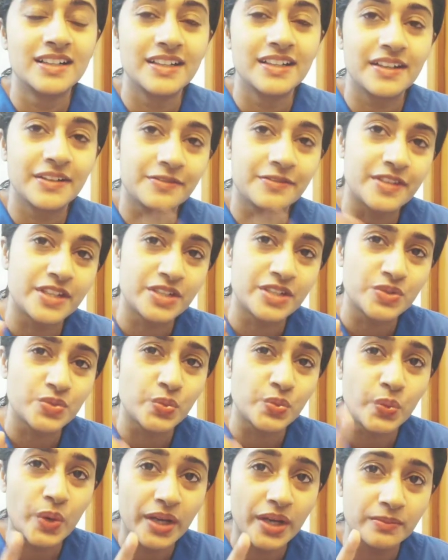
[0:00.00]
If there is
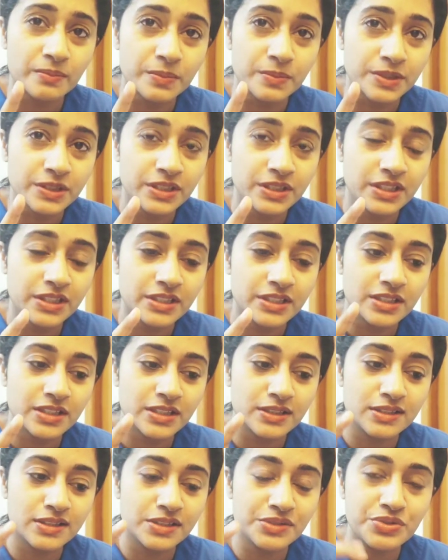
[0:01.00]
one book
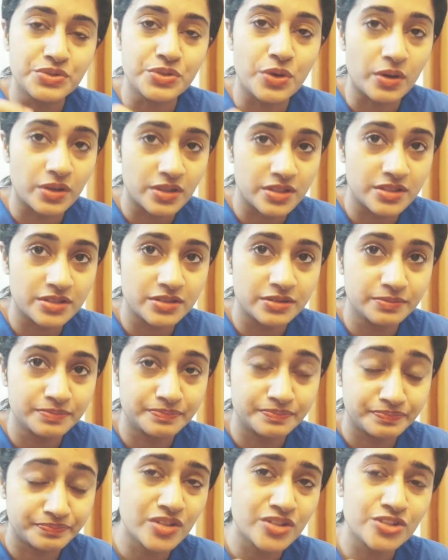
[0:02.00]
a doctor
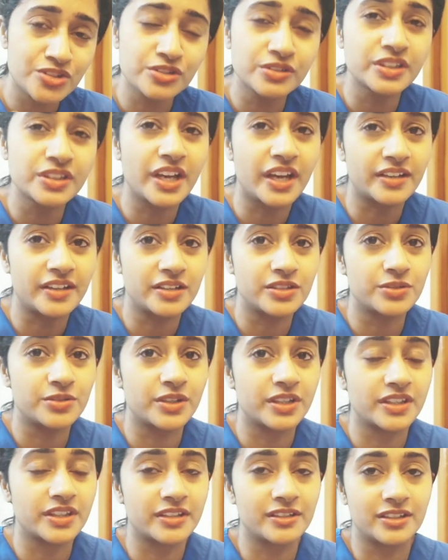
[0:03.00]
should carry
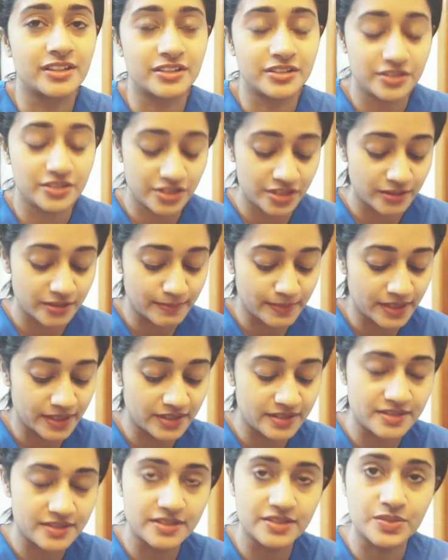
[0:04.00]
during their internship,
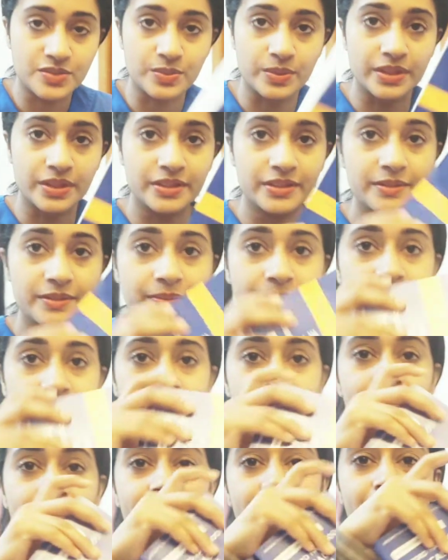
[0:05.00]
it's this one.
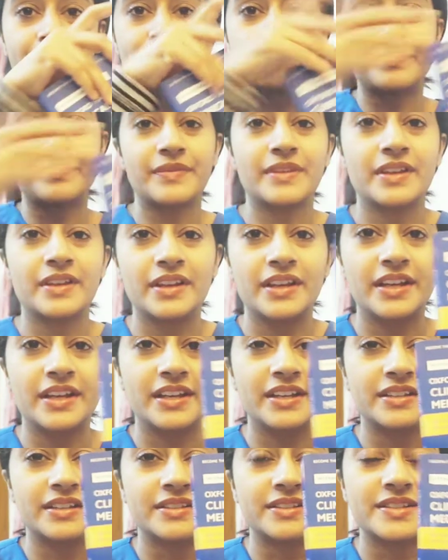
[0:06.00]

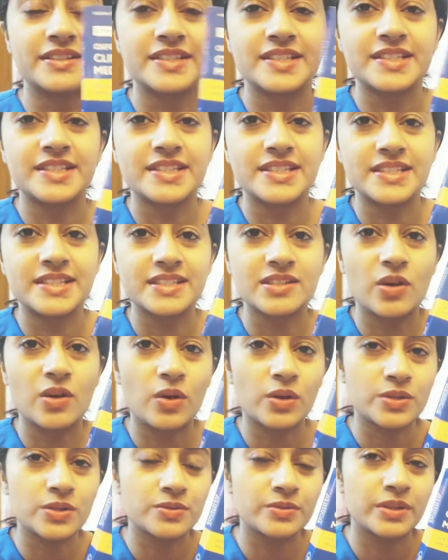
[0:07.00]
It's
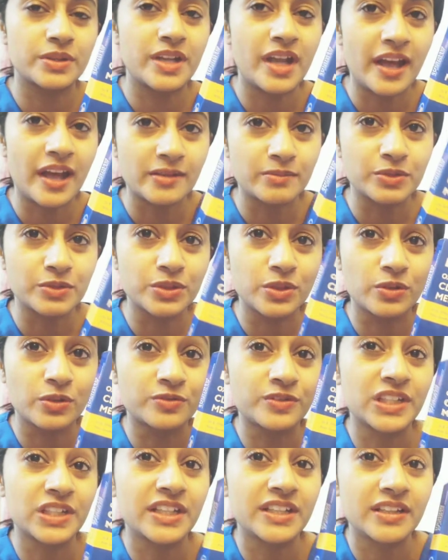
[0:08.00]
Oxford Handbook of
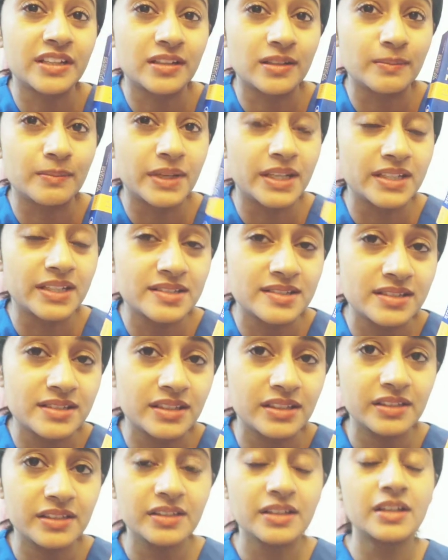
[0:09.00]
Clinical
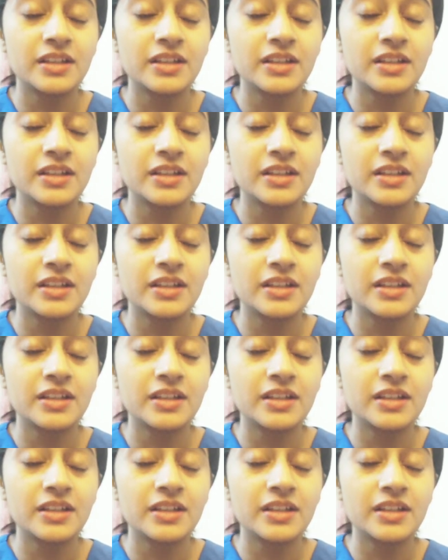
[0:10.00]
Medicine.